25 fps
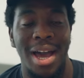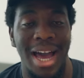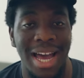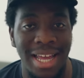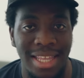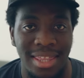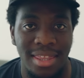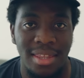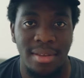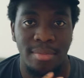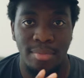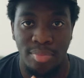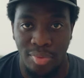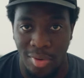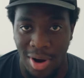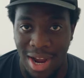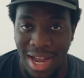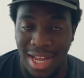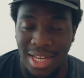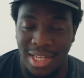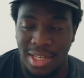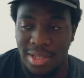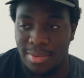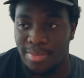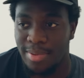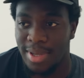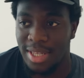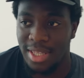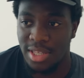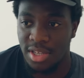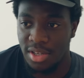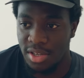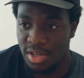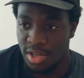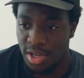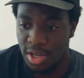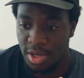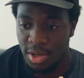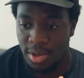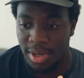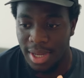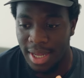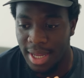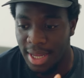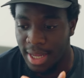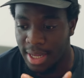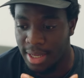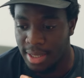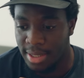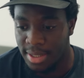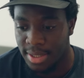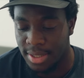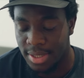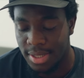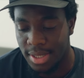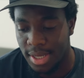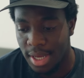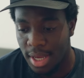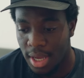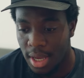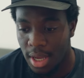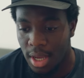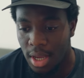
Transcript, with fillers: and the brand Peter Do is